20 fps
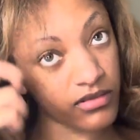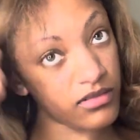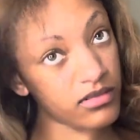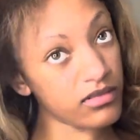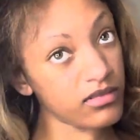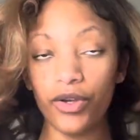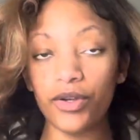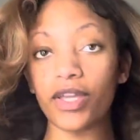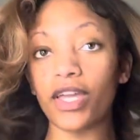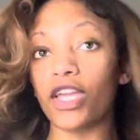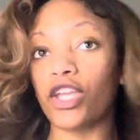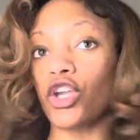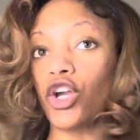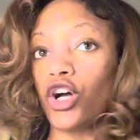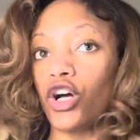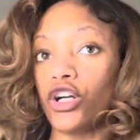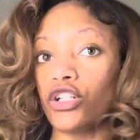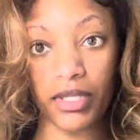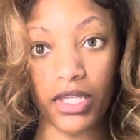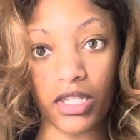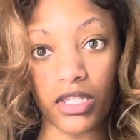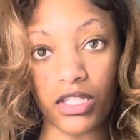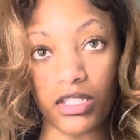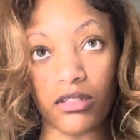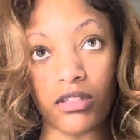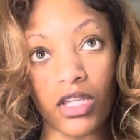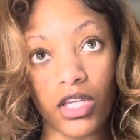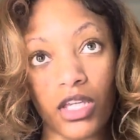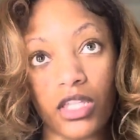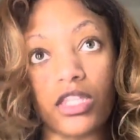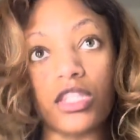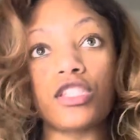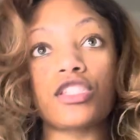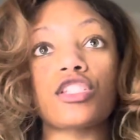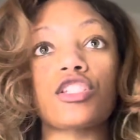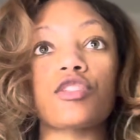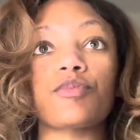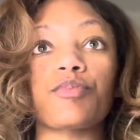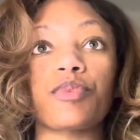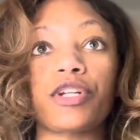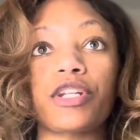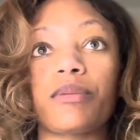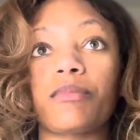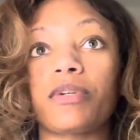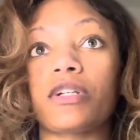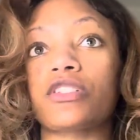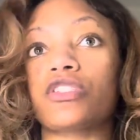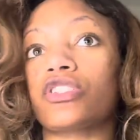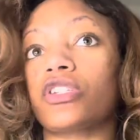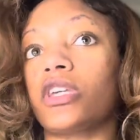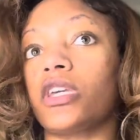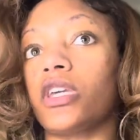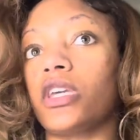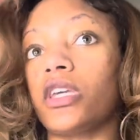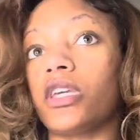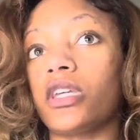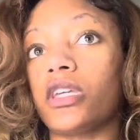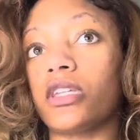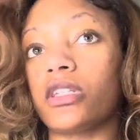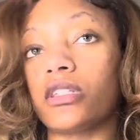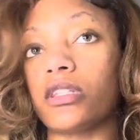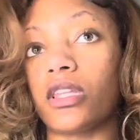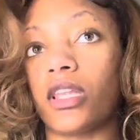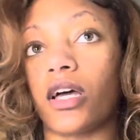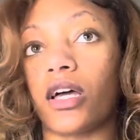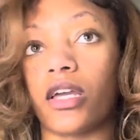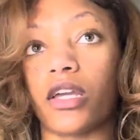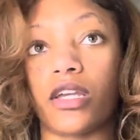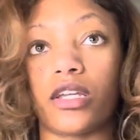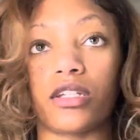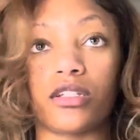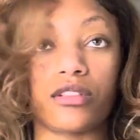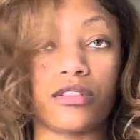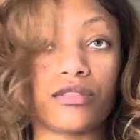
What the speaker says: Okay, y'all. I mean, this is pretty much it. Like,